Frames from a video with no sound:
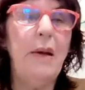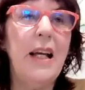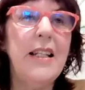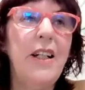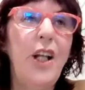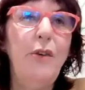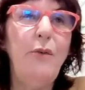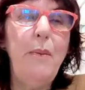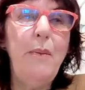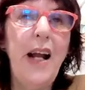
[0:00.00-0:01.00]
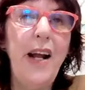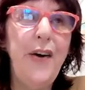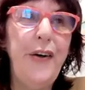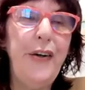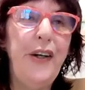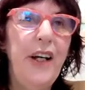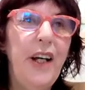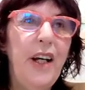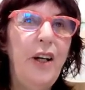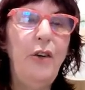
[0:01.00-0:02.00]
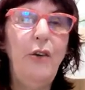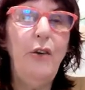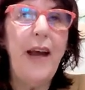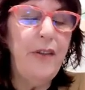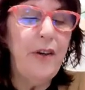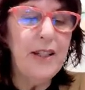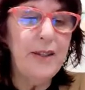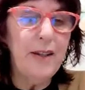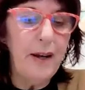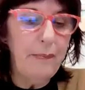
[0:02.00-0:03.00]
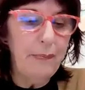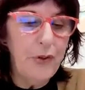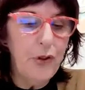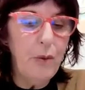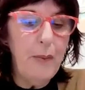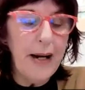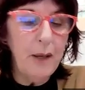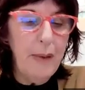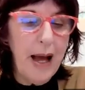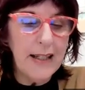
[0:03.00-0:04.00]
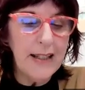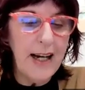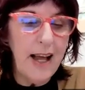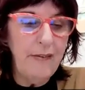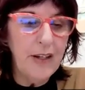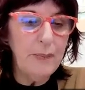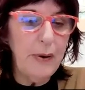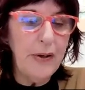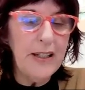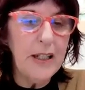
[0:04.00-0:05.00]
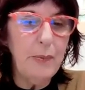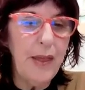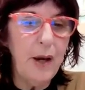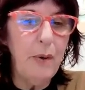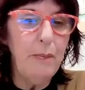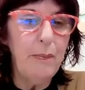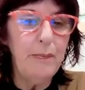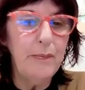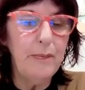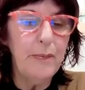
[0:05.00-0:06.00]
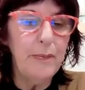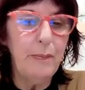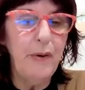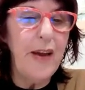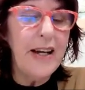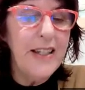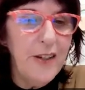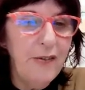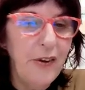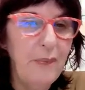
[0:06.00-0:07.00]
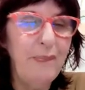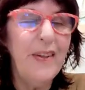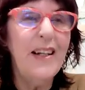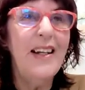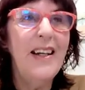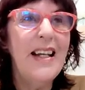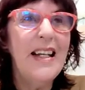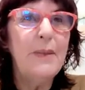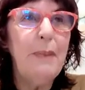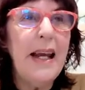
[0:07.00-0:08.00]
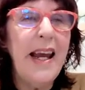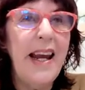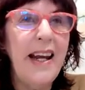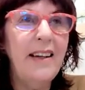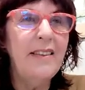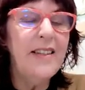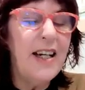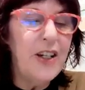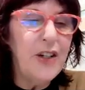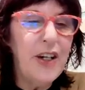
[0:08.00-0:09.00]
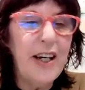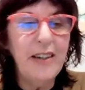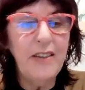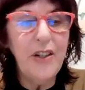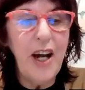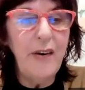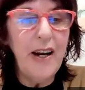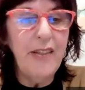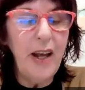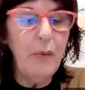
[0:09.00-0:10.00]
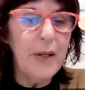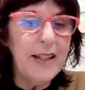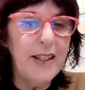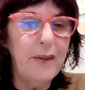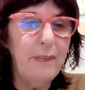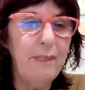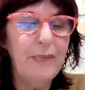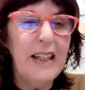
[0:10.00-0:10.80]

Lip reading: Because a lot of women I know who've had those traumatic past life experiences where they were prevented from speaking, teaching, sharing their wisdom.